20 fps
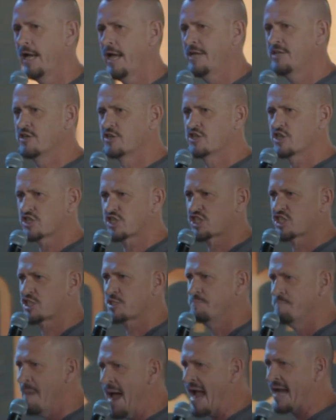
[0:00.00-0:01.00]
And you're just
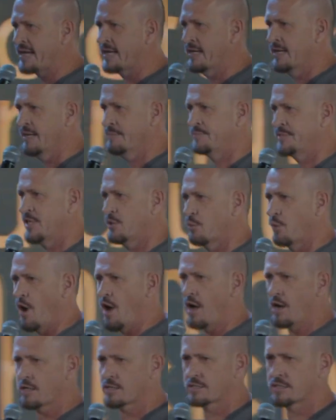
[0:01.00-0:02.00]
smacking empty
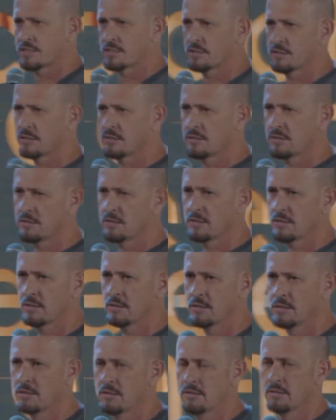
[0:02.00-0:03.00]
rocks.
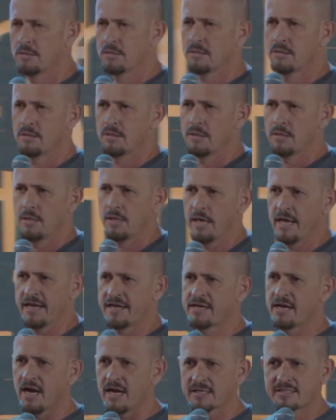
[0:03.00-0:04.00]

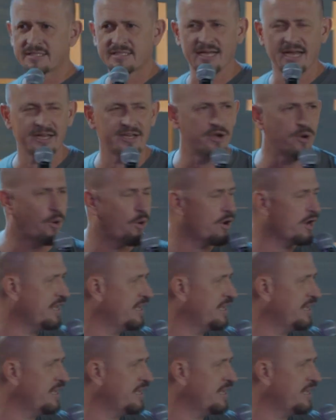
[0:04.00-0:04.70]
And God said, You're